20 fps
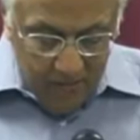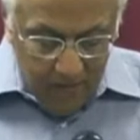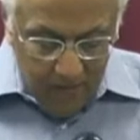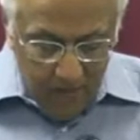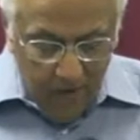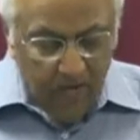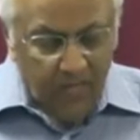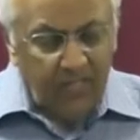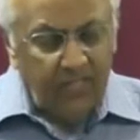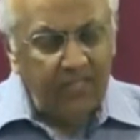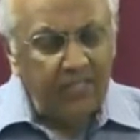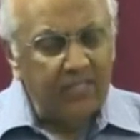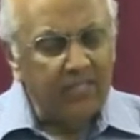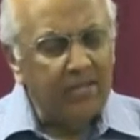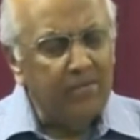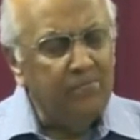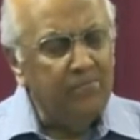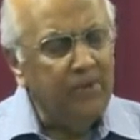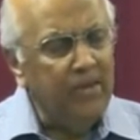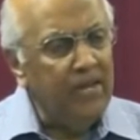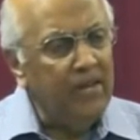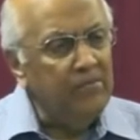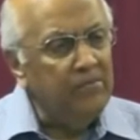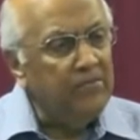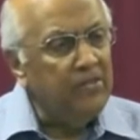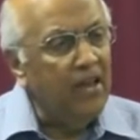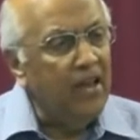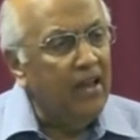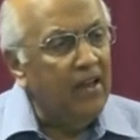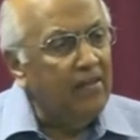What is it that
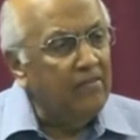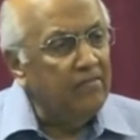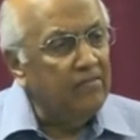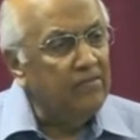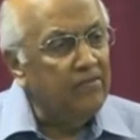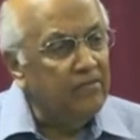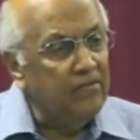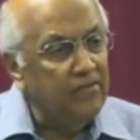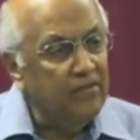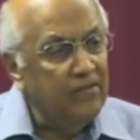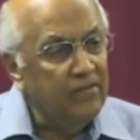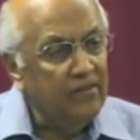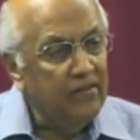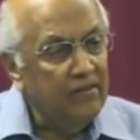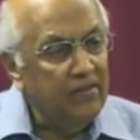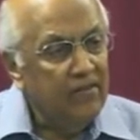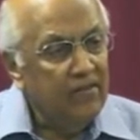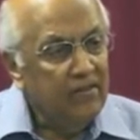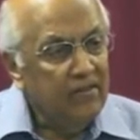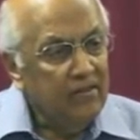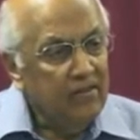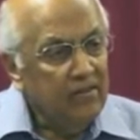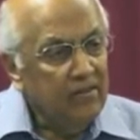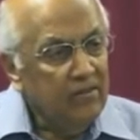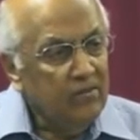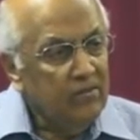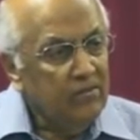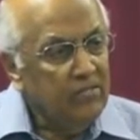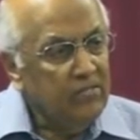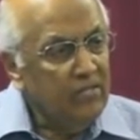babes have,
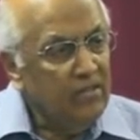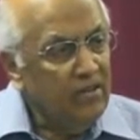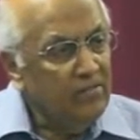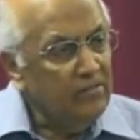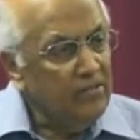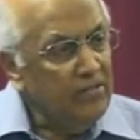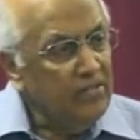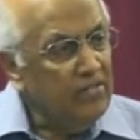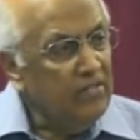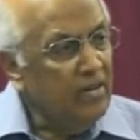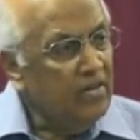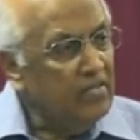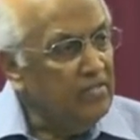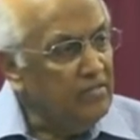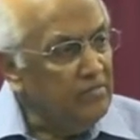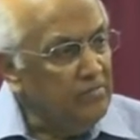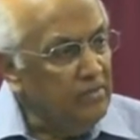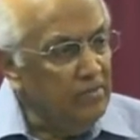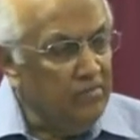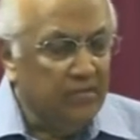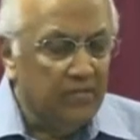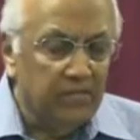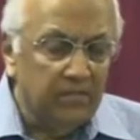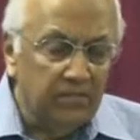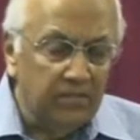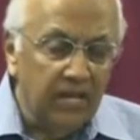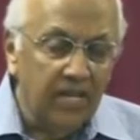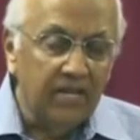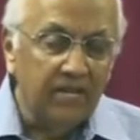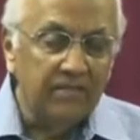which clever, intelligent people
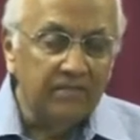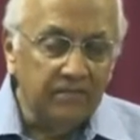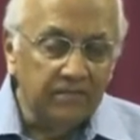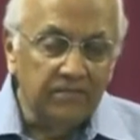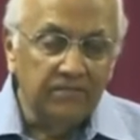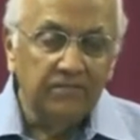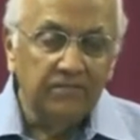don't have?